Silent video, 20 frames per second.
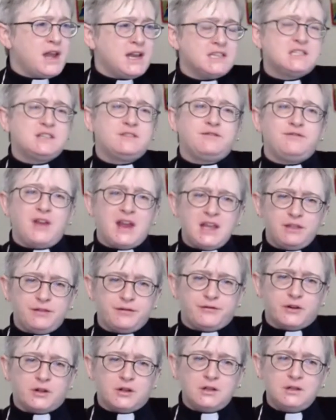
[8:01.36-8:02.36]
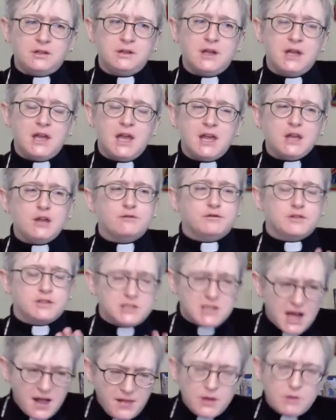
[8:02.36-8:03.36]
is faithful, you've
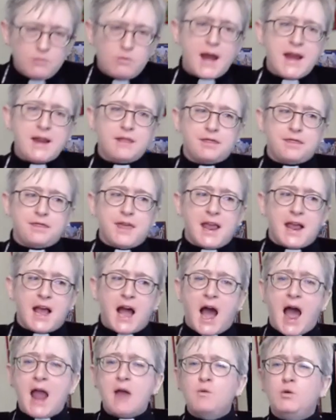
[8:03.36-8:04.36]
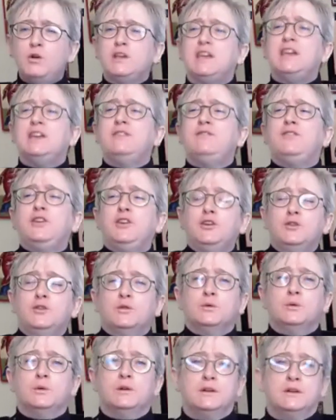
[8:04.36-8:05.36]
done the right thing, I will give
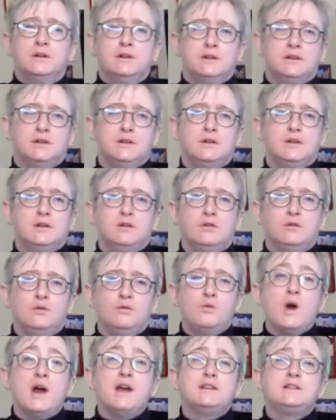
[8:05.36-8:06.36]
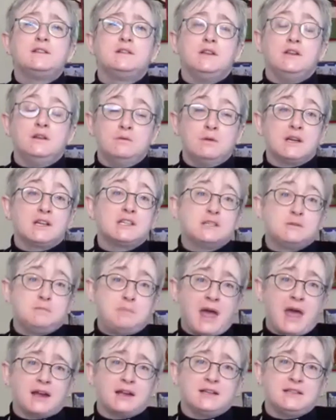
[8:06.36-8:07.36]
you what you
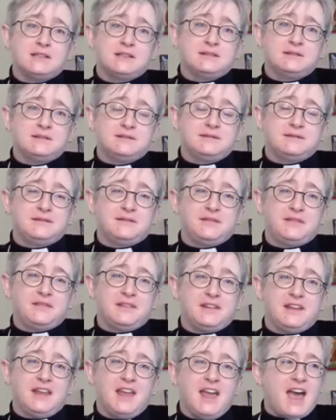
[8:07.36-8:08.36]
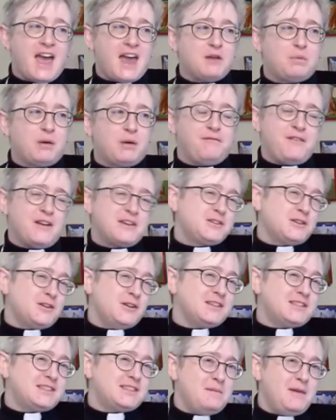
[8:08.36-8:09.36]
expect. I had a professor
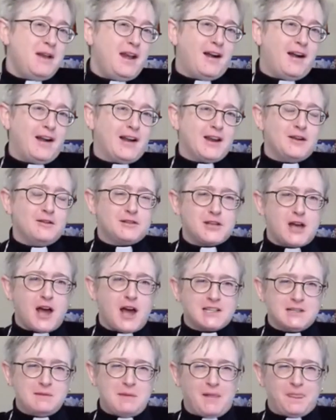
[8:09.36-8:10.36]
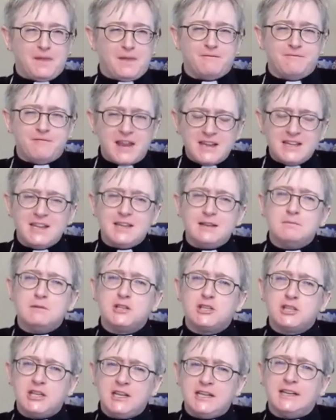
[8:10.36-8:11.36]
in seminary who talked about the vending
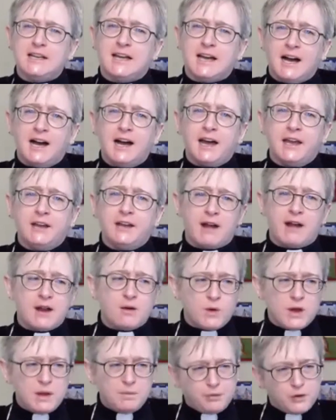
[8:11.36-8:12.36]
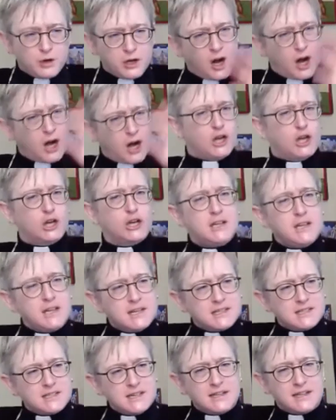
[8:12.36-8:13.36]
machine God, right? We put our
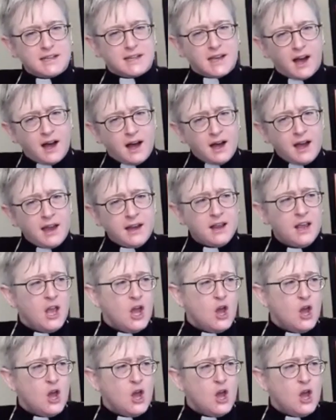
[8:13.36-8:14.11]
goodness into God.